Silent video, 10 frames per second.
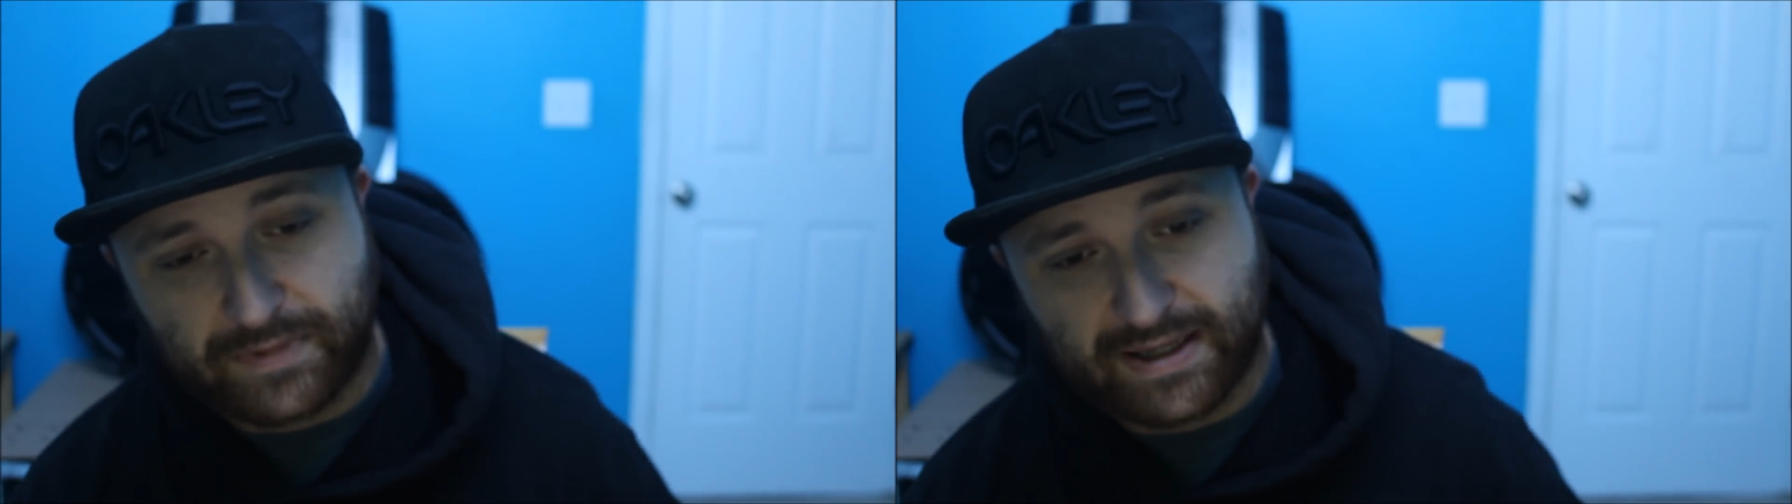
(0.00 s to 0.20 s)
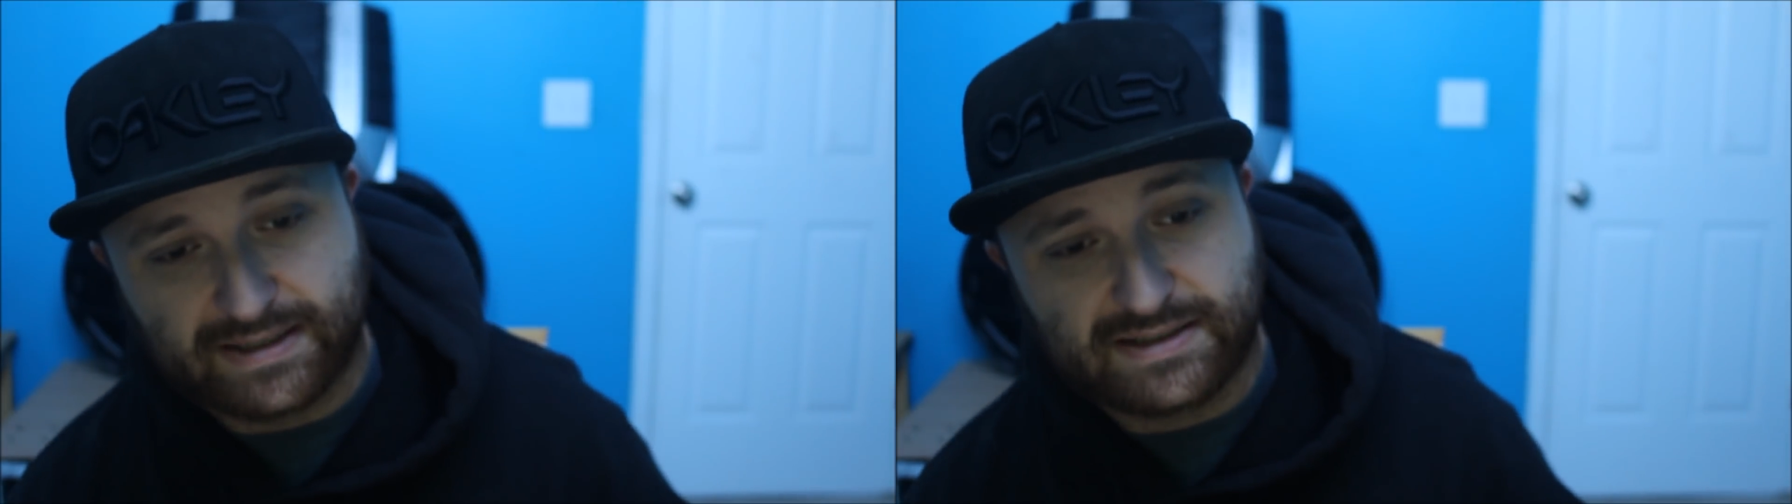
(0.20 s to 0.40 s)

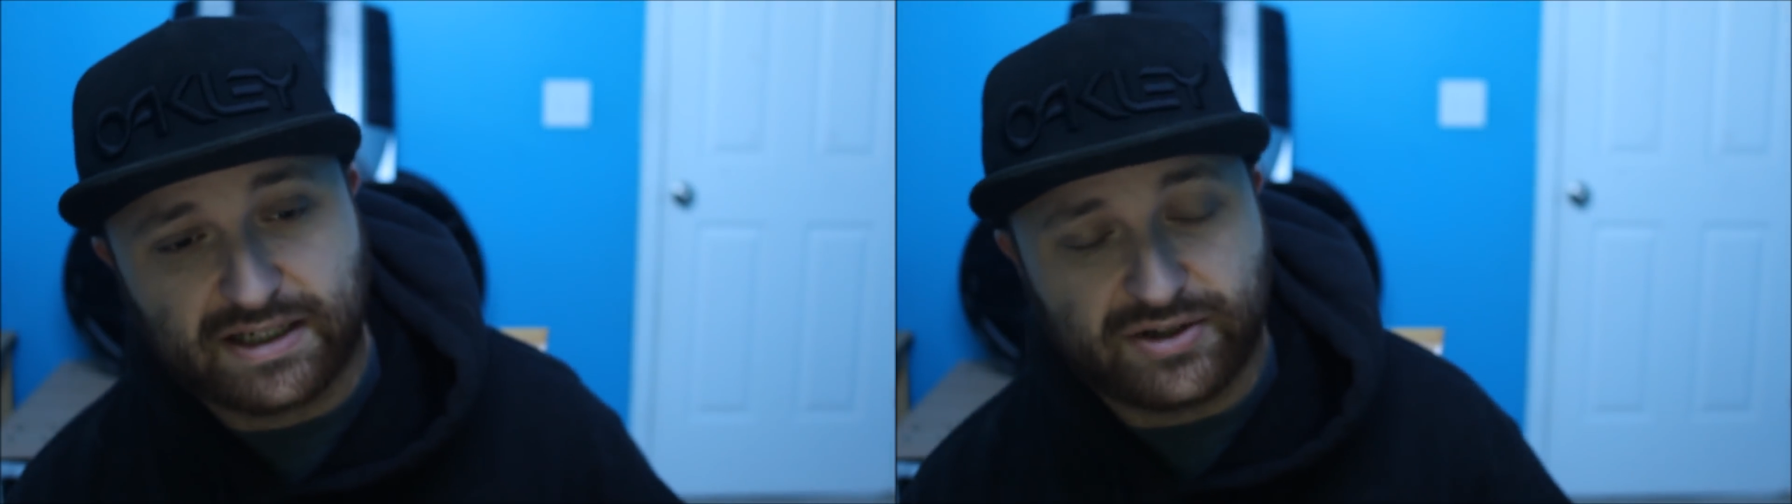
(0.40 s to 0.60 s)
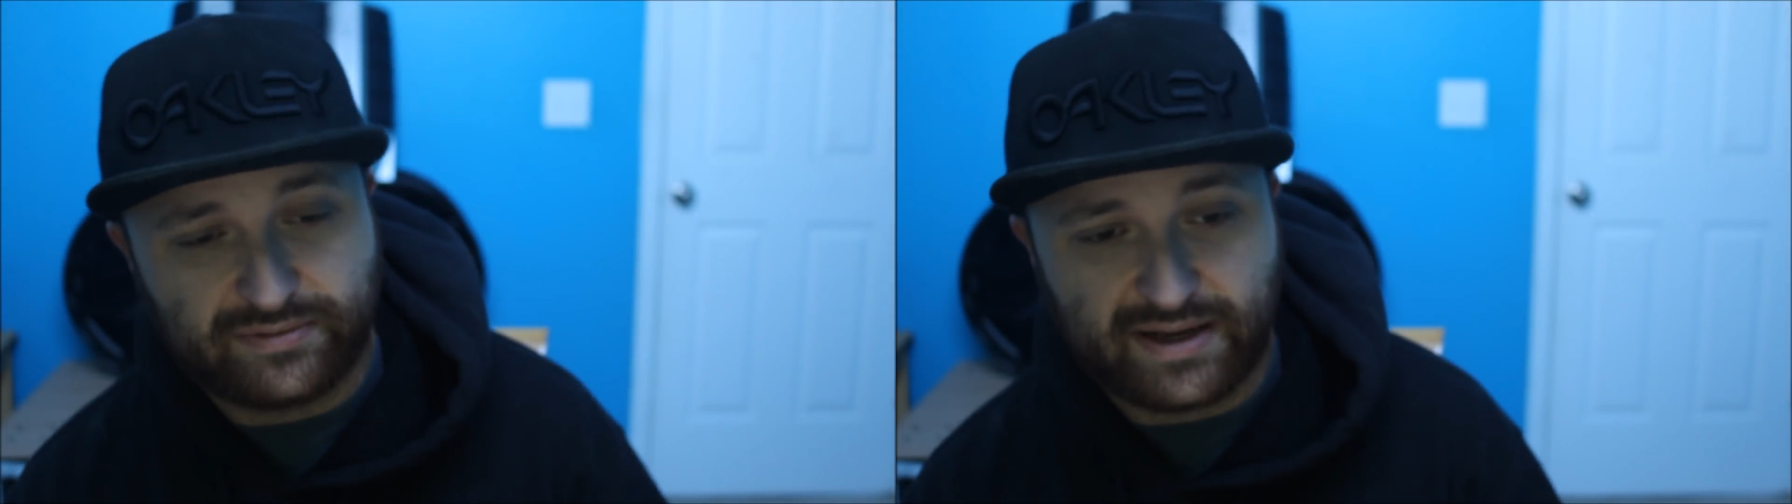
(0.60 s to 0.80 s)
I can
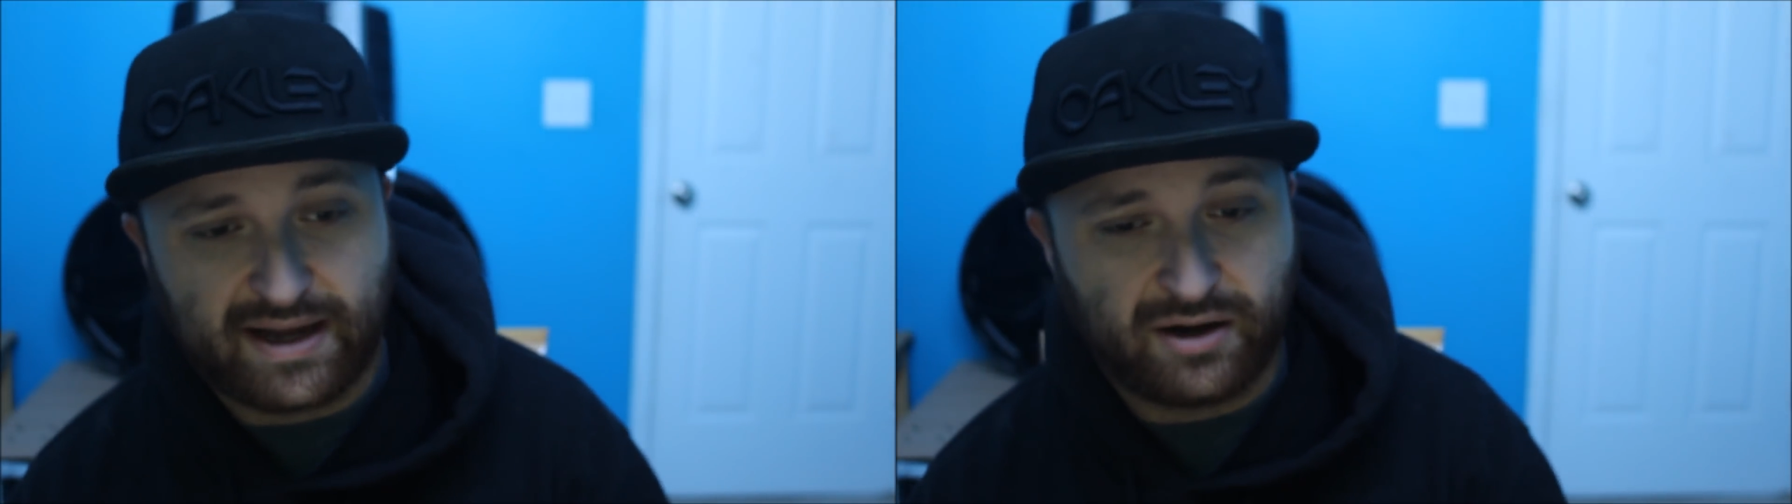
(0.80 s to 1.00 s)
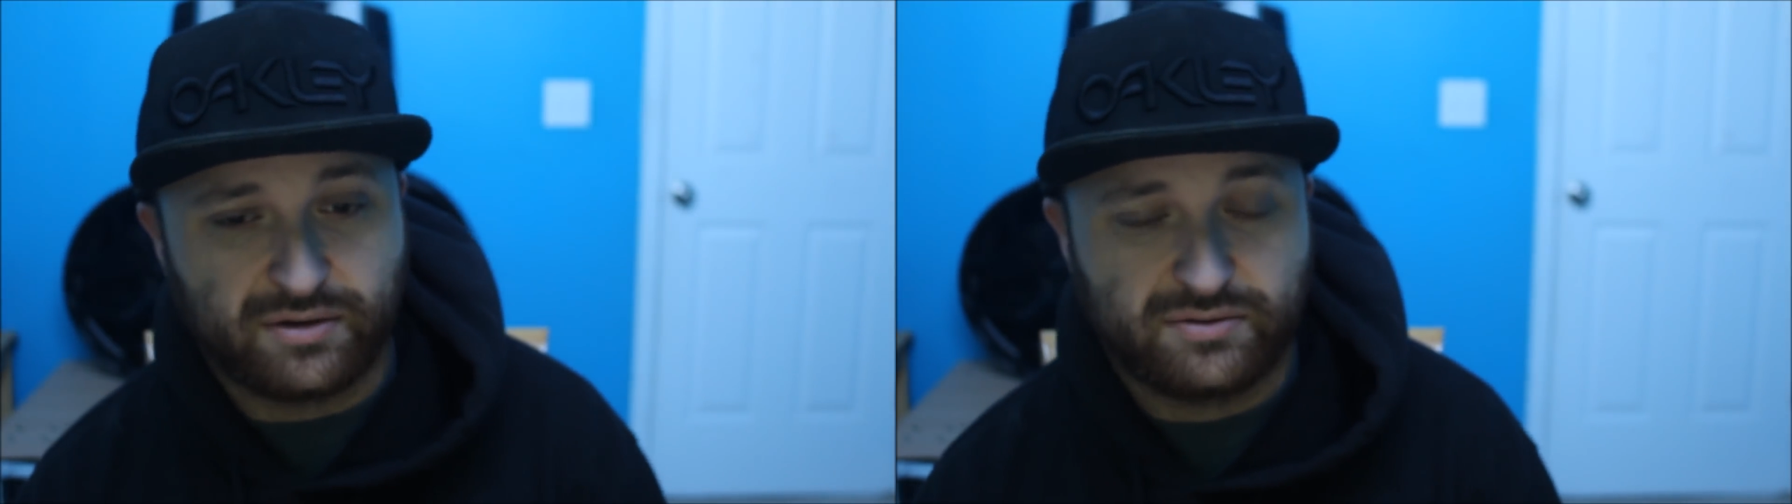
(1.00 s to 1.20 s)
tell you
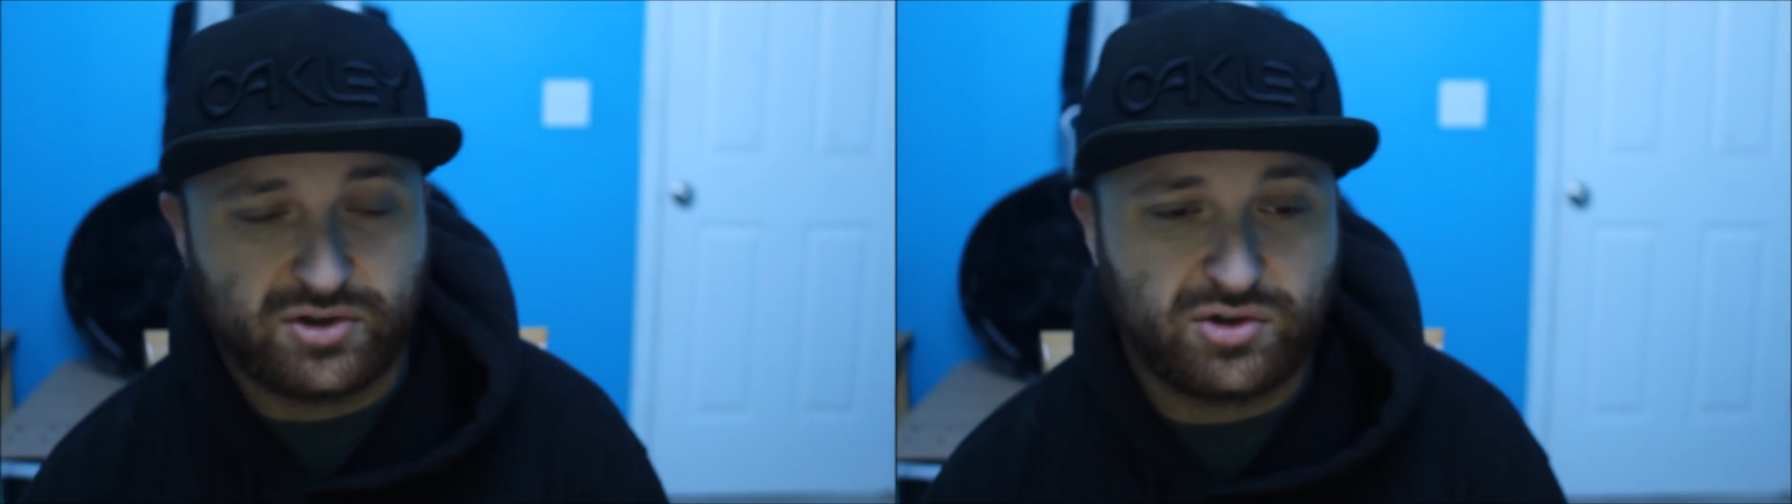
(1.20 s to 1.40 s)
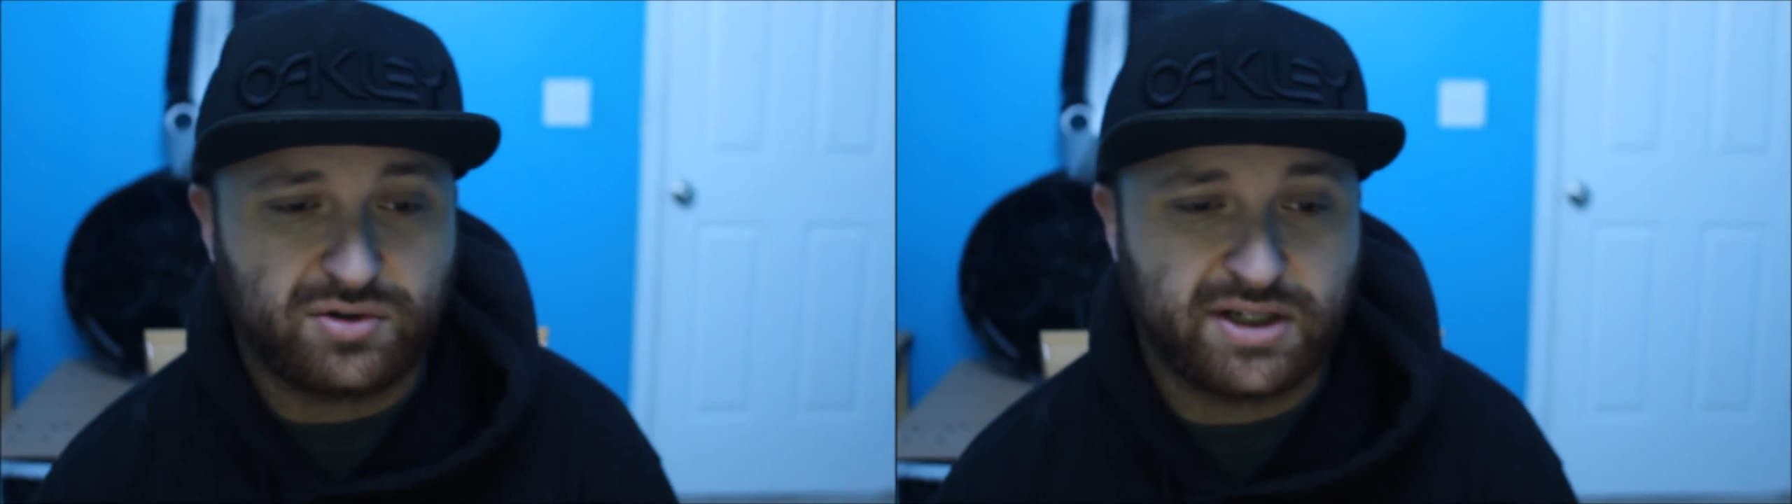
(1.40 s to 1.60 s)
now,
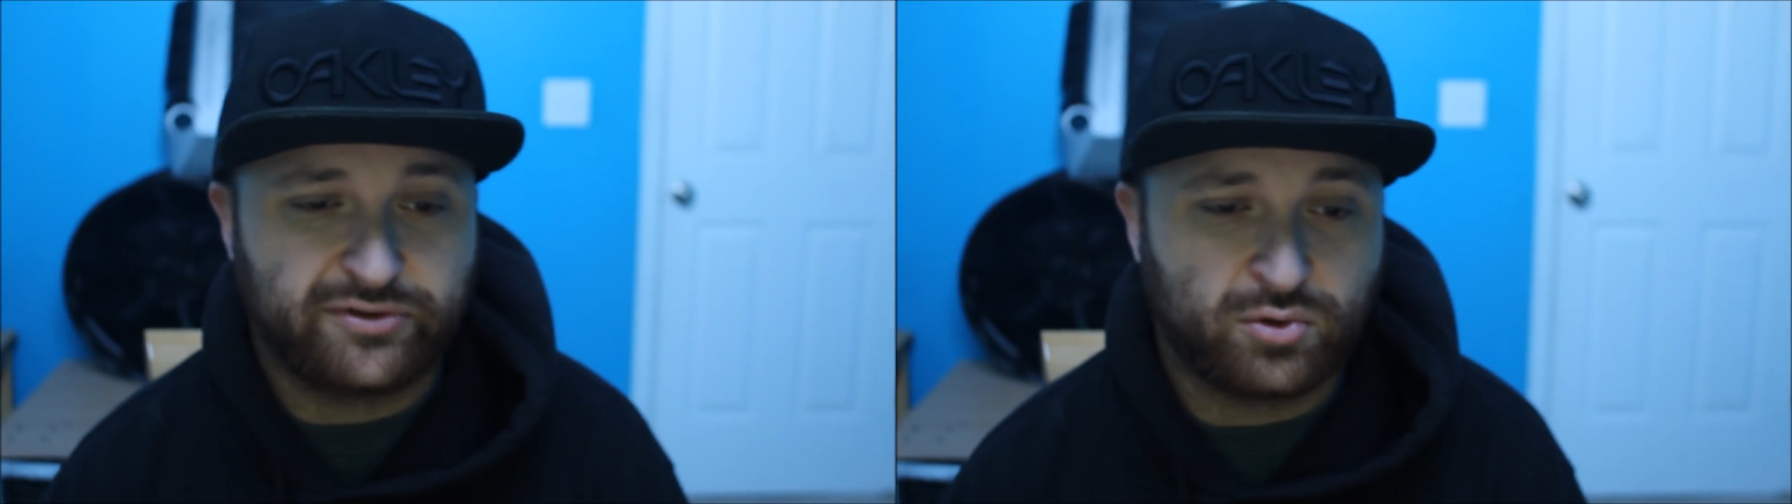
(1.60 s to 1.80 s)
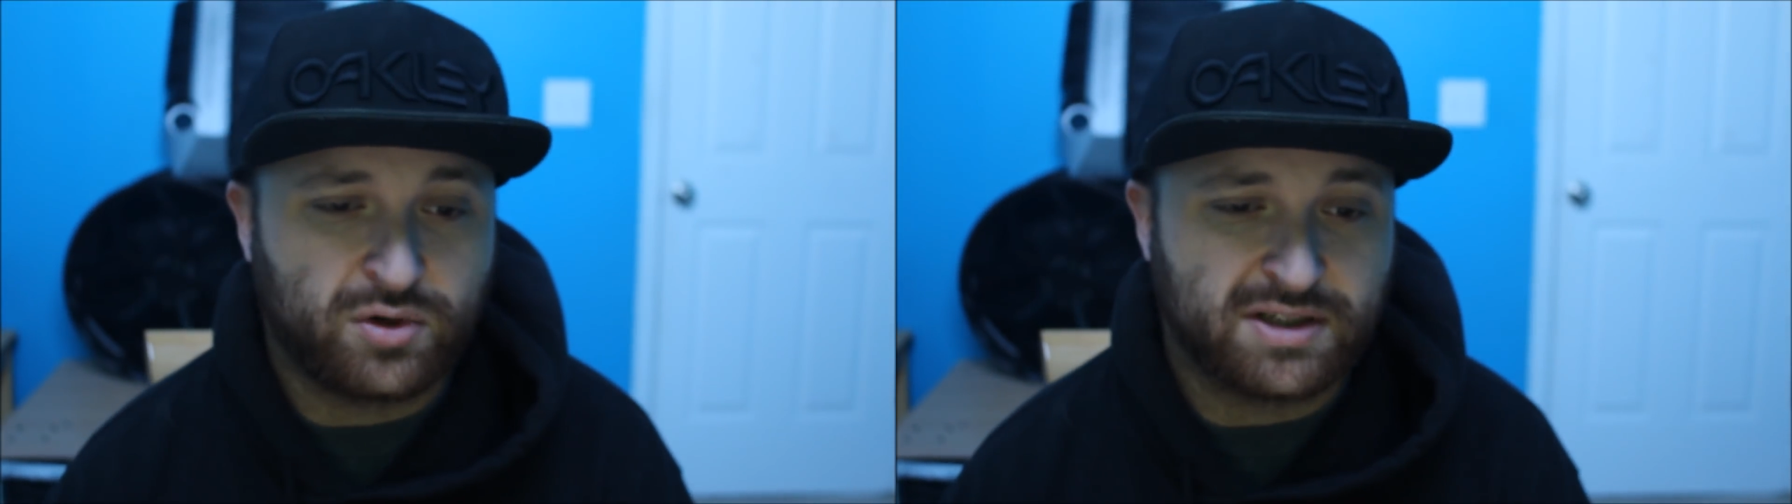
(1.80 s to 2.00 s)
you don't
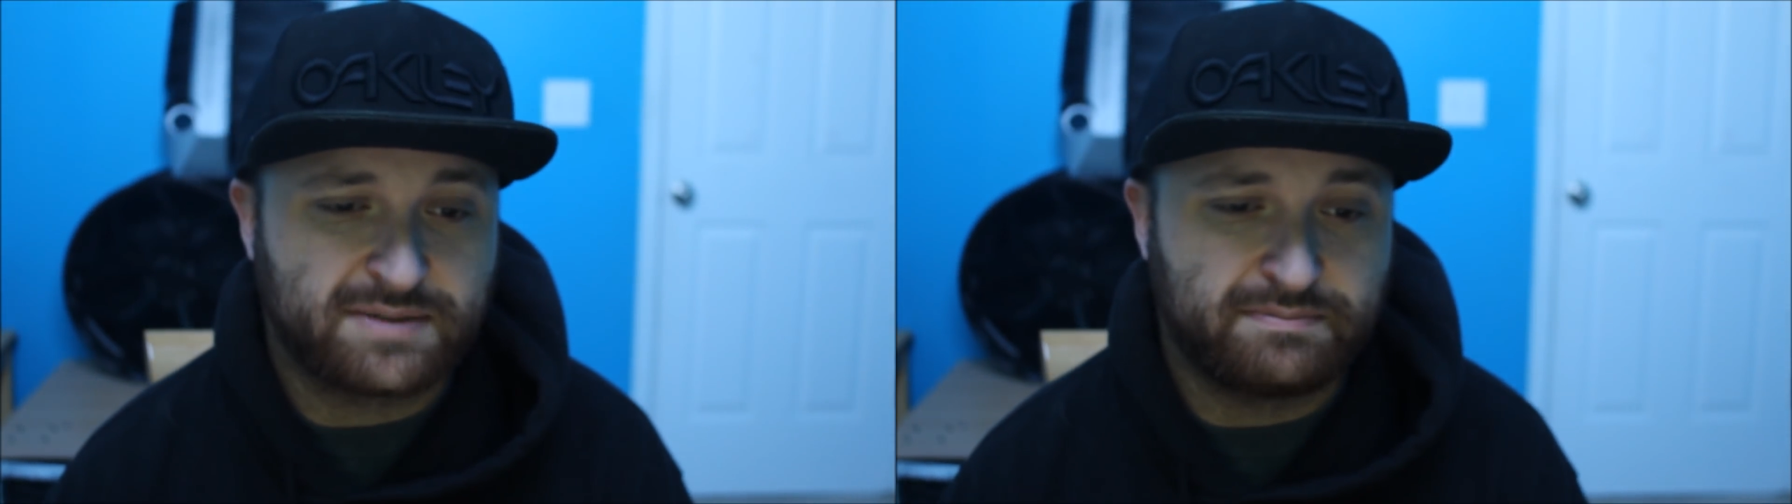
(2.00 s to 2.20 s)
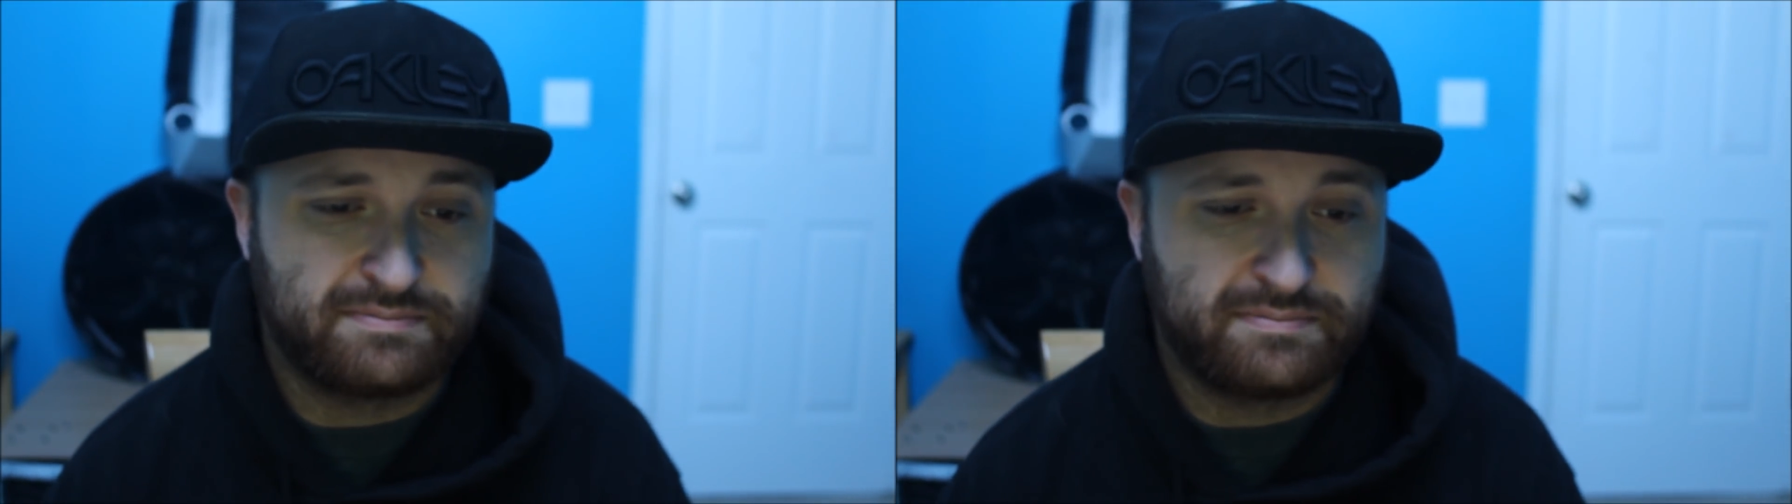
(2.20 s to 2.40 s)
even want to